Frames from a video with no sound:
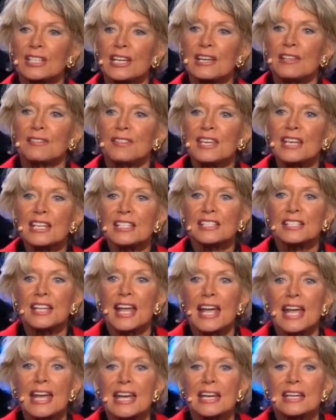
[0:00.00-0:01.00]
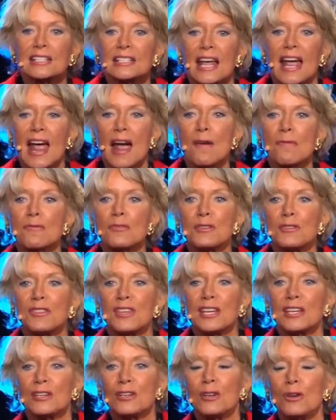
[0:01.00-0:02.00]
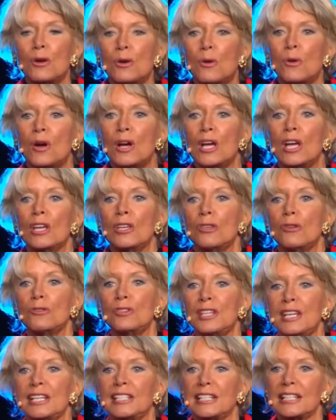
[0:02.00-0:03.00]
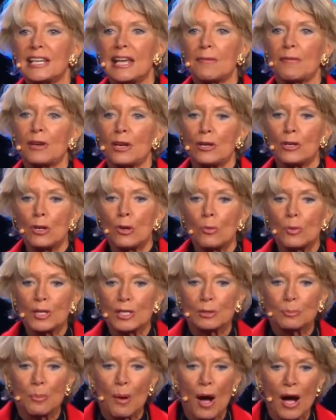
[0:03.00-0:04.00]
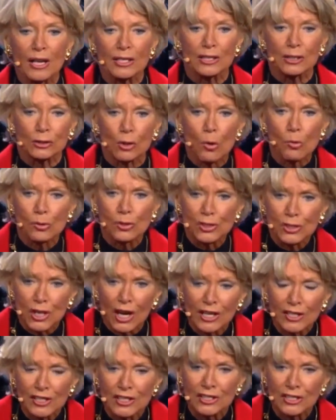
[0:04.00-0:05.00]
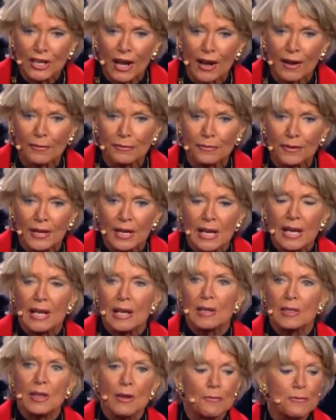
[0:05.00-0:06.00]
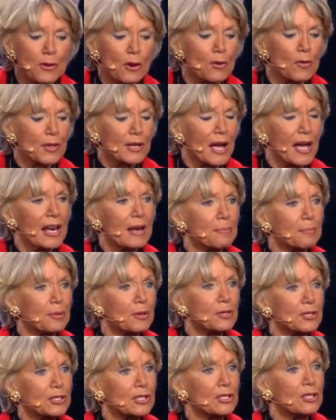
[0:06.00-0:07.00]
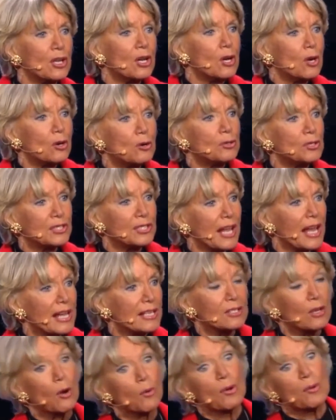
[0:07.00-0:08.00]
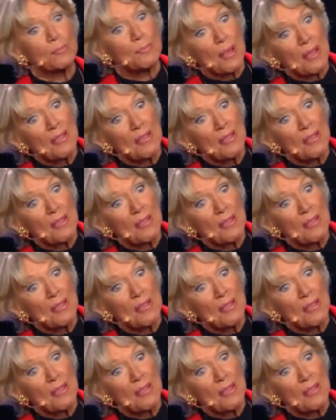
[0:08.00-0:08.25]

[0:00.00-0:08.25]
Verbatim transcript: see, these days, everything new, you need to give it a new response. Don't judge stuff. If you're the kind of person who says, oh, we've